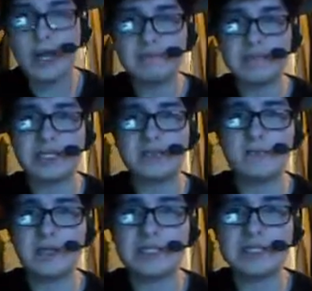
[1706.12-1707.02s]
I am
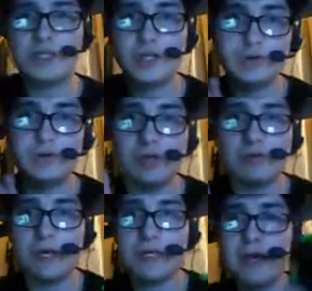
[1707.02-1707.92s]
sending the message
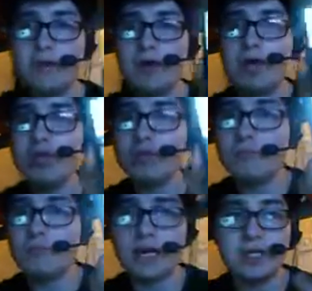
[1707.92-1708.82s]
to you right now.
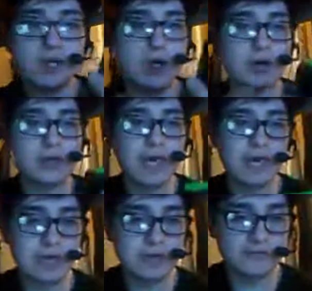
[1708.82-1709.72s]
You might not
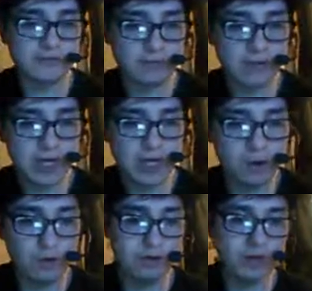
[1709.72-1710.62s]
get it from
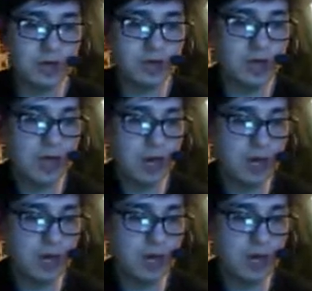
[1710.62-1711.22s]
me or not.